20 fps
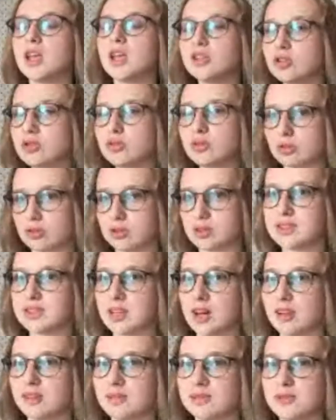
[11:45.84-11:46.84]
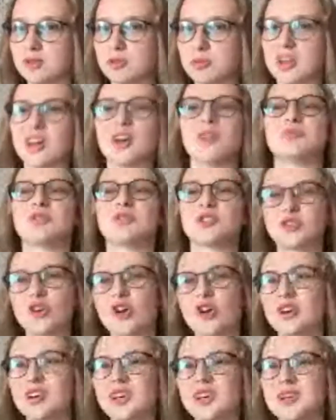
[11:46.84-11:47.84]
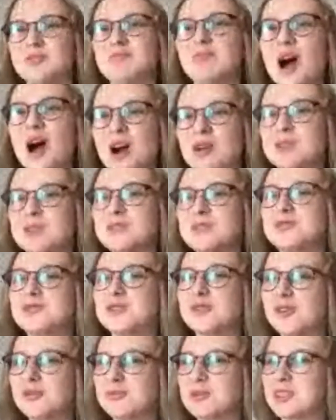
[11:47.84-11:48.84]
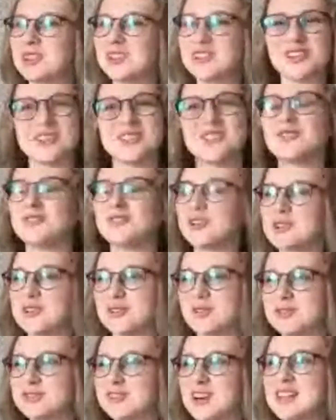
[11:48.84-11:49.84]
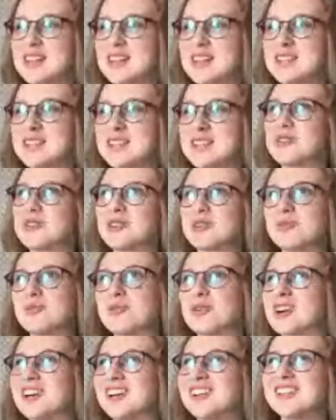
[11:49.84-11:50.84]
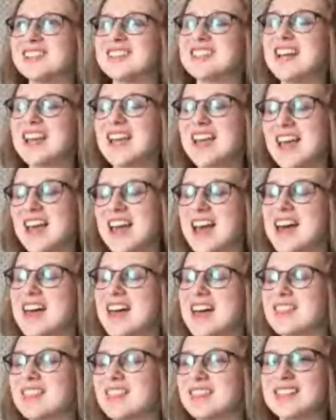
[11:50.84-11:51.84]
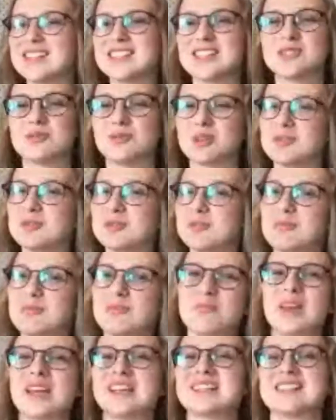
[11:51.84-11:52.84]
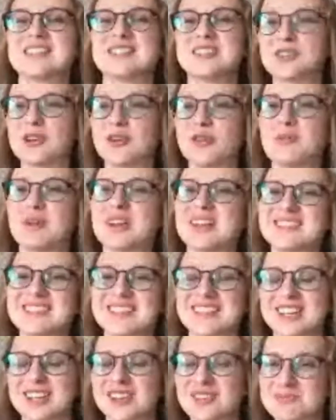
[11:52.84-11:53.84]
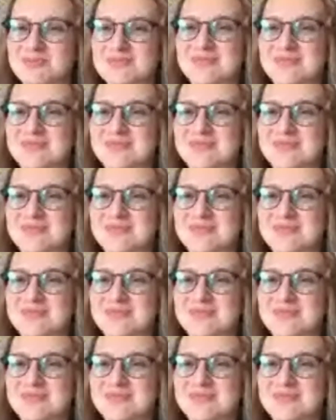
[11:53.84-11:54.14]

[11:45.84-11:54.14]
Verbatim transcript: in you yourself. You become stronger, powerful, with lots of lots of friends around the world, and this is what makes it so amazing.